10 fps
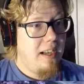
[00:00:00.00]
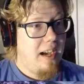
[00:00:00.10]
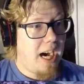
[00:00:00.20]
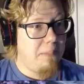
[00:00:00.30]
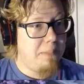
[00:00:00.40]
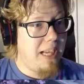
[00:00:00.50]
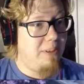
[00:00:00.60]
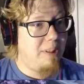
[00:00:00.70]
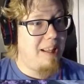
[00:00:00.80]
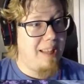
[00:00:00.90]
I'm
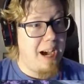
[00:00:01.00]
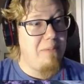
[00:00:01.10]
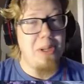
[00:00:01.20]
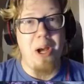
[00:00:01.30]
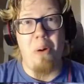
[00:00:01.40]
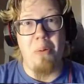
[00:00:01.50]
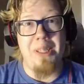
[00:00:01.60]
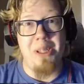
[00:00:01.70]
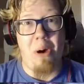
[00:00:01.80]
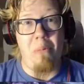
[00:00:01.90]
level 11 only,
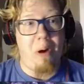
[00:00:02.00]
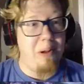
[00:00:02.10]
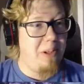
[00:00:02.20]
no wonder!